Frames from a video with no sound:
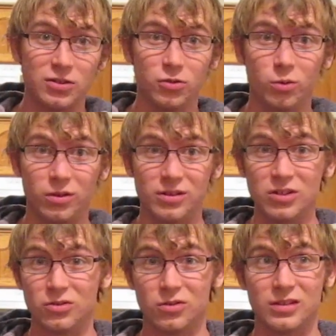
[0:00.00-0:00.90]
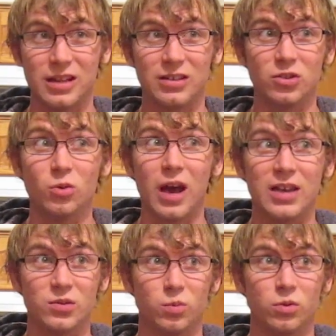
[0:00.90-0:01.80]
to do with t-shirts that you
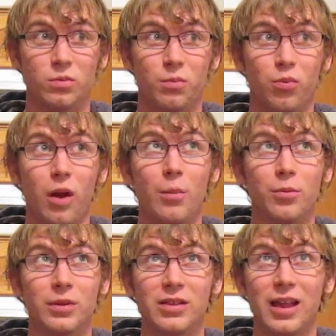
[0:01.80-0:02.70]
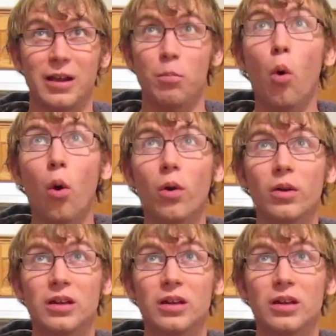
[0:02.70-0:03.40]
guys would probably like more,